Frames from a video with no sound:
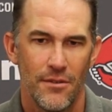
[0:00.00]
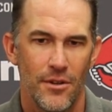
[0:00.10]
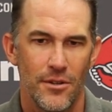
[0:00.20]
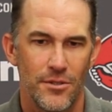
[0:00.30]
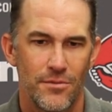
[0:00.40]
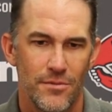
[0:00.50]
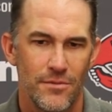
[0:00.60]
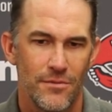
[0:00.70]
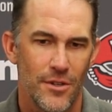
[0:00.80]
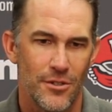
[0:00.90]
very
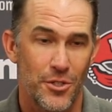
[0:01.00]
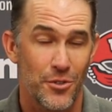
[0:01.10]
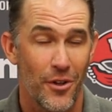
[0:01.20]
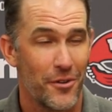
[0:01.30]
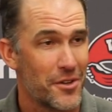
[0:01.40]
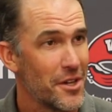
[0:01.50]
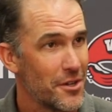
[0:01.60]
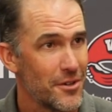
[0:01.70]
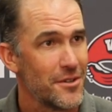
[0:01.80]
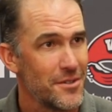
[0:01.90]
very strong
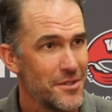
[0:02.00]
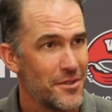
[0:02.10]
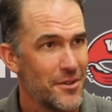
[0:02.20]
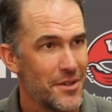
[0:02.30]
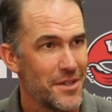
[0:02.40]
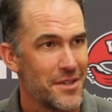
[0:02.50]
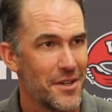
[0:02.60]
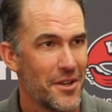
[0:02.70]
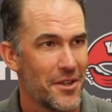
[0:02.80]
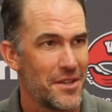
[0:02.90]
cutter. He can
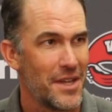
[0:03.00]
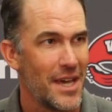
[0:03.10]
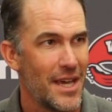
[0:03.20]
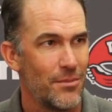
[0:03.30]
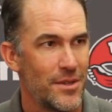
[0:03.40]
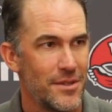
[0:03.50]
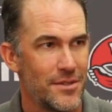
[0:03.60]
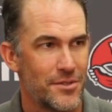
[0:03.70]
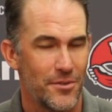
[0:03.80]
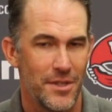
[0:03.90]
cut on a dime,
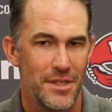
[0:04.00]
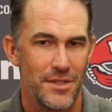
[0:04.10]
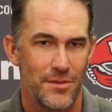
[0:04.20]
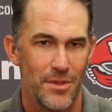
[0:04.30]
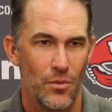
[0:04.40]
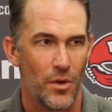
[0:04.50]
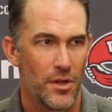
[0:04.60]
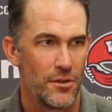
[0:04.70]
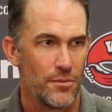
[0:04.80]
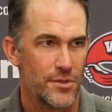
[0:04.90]
and so he needs to be
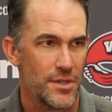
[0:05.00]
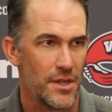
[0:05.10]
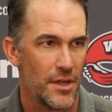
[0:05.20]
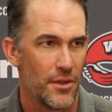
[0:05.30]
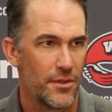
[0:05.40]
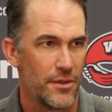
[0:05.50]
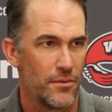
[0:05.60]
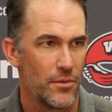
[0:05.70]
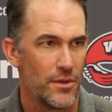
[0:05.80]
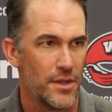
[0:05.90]
100% healthy
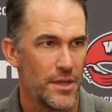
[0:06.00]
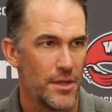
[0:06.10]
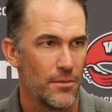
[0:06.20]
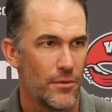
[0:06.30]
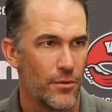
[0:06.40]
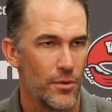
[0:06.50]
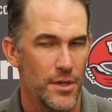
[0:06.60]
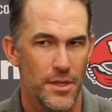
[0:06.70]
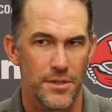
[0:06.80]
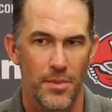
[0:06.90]
with the hip before
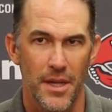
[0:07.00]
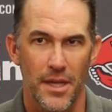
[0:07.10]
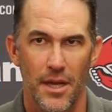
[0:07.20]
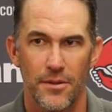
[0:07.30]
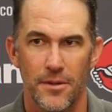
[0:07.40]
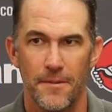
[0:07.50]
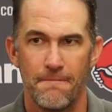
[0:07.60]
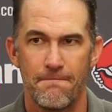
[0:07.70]
he gets back out there.